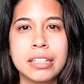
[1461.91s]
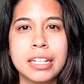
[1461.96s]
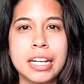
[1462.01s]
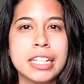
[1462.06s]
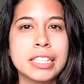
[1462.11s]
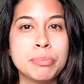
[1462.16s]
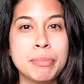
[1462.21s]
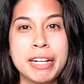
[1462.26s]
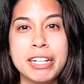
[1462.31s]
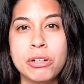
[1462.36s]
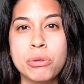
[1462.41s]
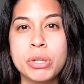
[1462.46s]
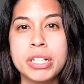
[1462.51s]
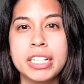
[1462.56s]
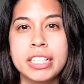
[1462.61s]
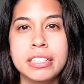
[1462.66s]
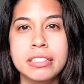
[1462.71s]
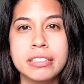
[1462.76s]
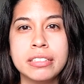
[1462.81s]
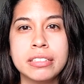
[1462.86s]
As
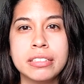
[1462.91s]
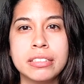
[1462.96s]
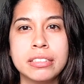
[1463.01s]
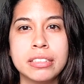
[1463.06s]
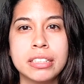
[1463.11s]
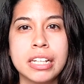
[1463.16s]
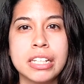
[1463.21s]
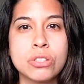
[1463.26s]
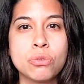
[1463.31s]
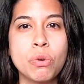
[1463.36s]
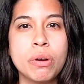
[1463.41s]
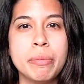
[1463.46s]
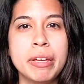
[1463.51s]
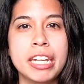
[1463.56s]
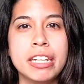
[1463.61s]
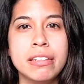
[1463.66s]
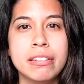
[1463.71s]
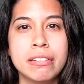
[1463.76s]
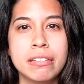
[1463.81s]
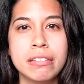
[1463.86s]
minorities, as
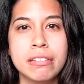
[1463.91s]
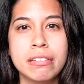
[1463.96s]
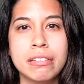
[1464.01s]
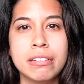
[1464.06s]
women,